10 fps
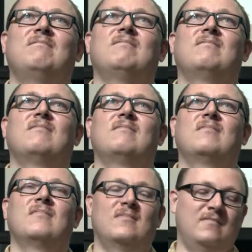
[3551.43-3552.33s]
They're all in
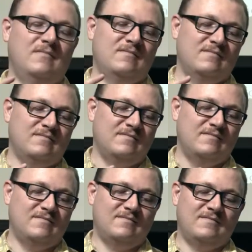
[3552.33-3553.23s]
their
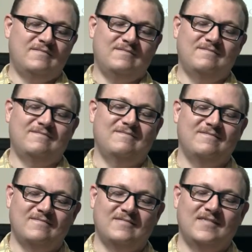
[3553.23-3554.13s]
70s and
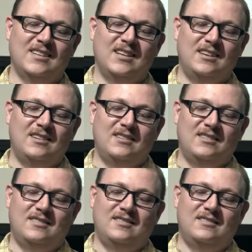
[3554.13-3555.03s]
80s. They've got